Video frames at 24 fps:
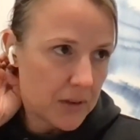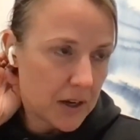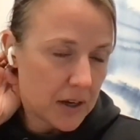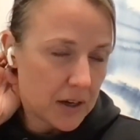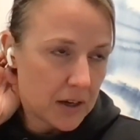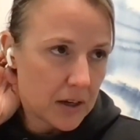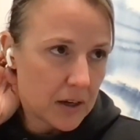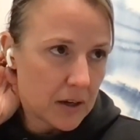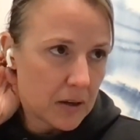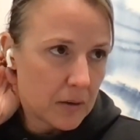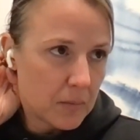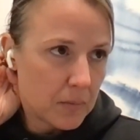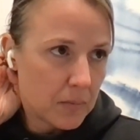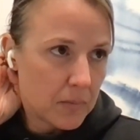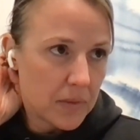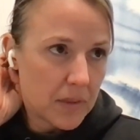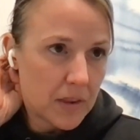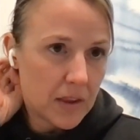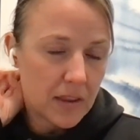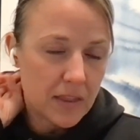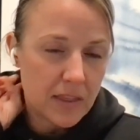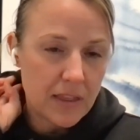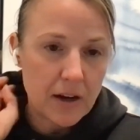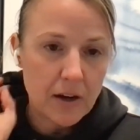
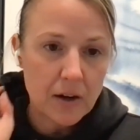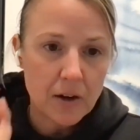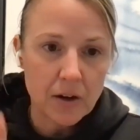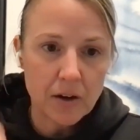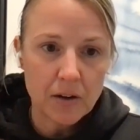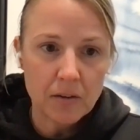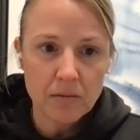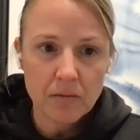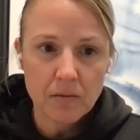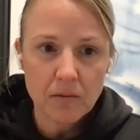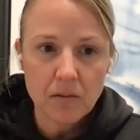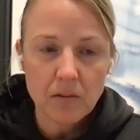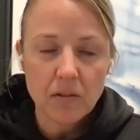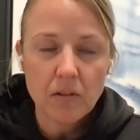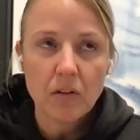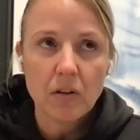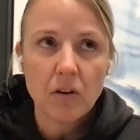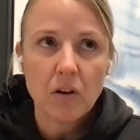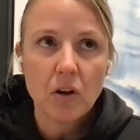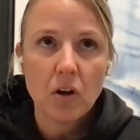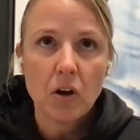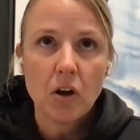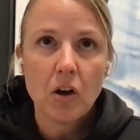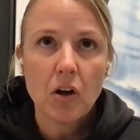their
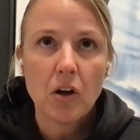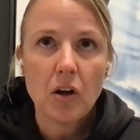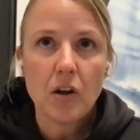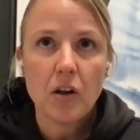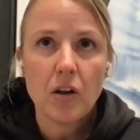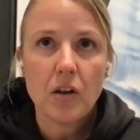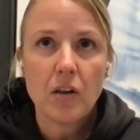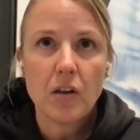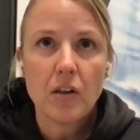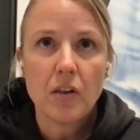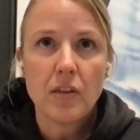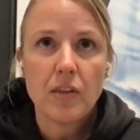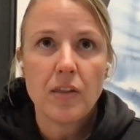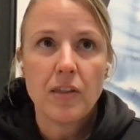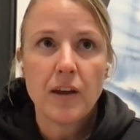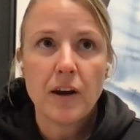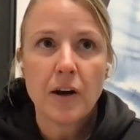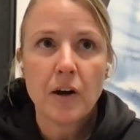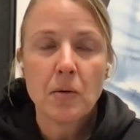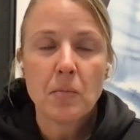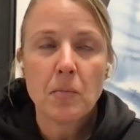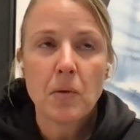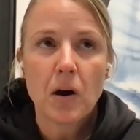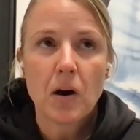
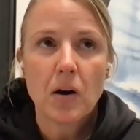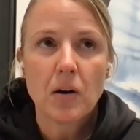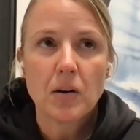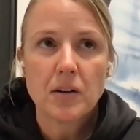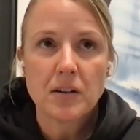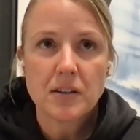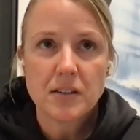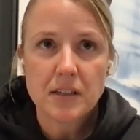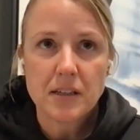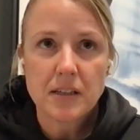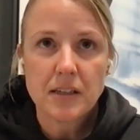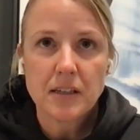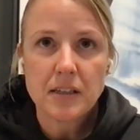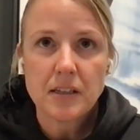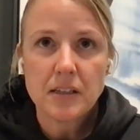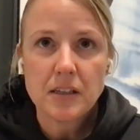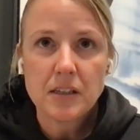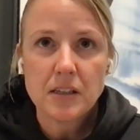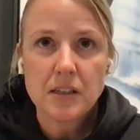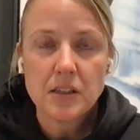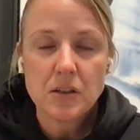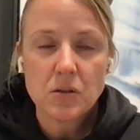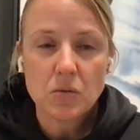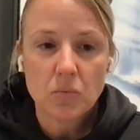
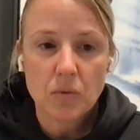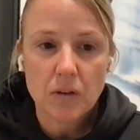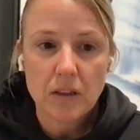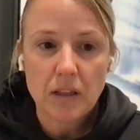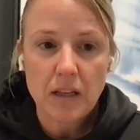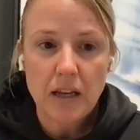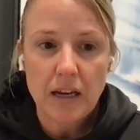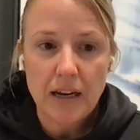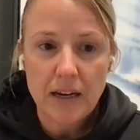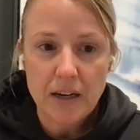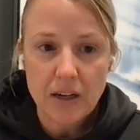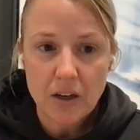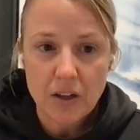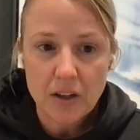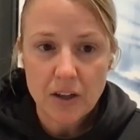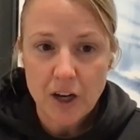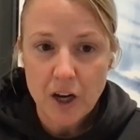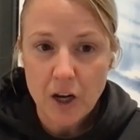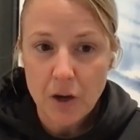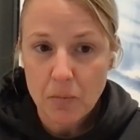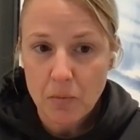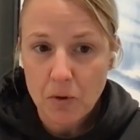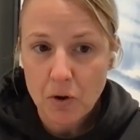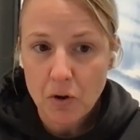partisans relied on the
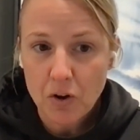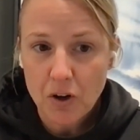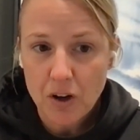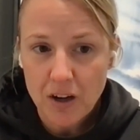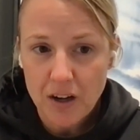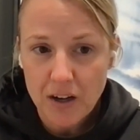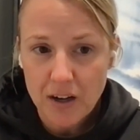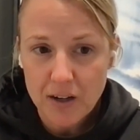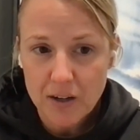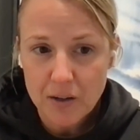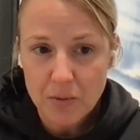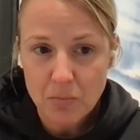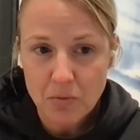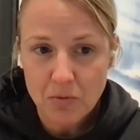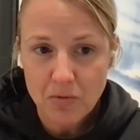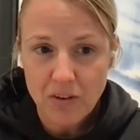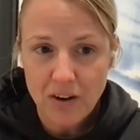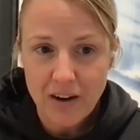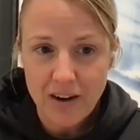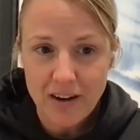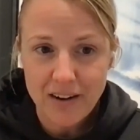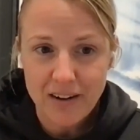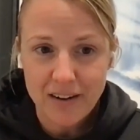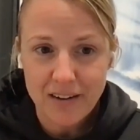community to
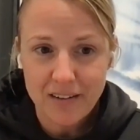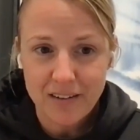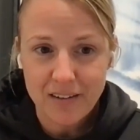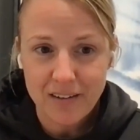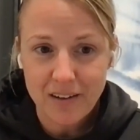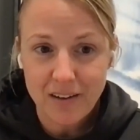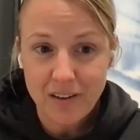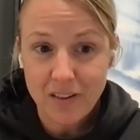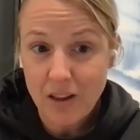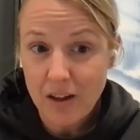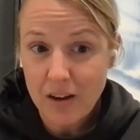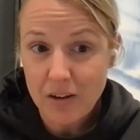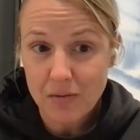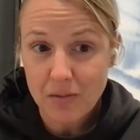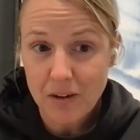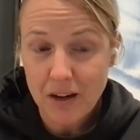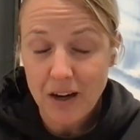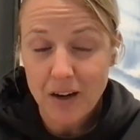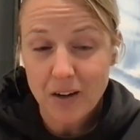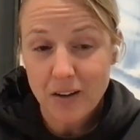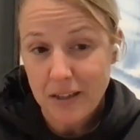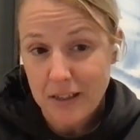provide a lot of care,